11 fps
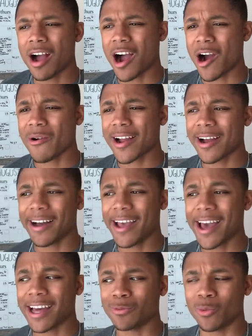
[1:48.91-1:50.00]
our guy
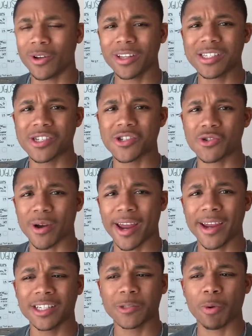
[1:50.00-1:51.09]
had really
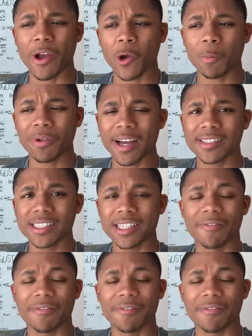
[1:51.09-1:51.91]
strange brachial plexus.